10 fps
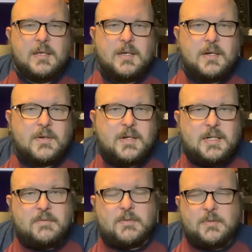All right,
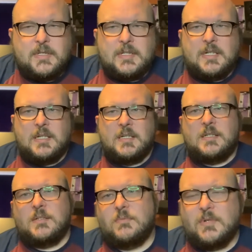everyone.
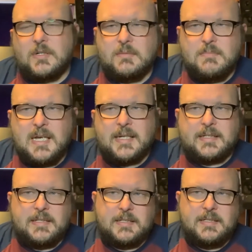Welcome back.